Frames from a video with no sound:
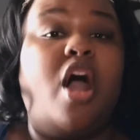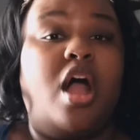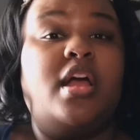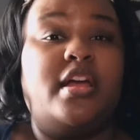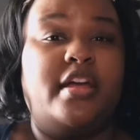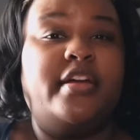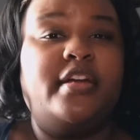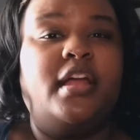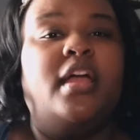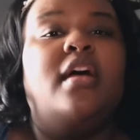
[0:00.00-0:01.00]
are
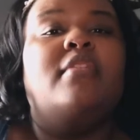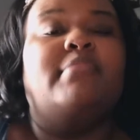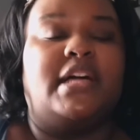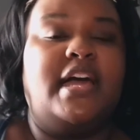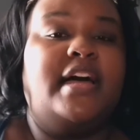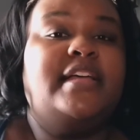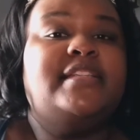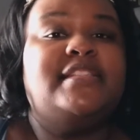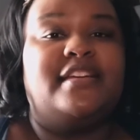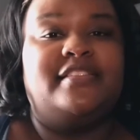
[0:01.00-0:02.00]
her,
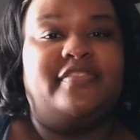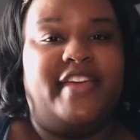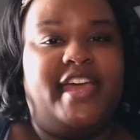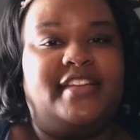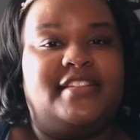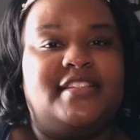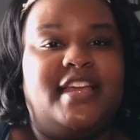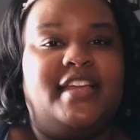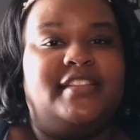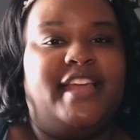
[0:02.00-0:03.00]
because of the fact
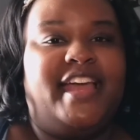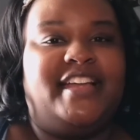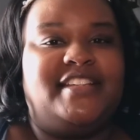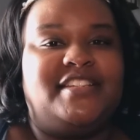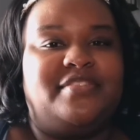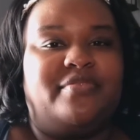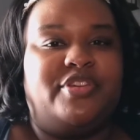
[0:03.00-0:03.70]
that,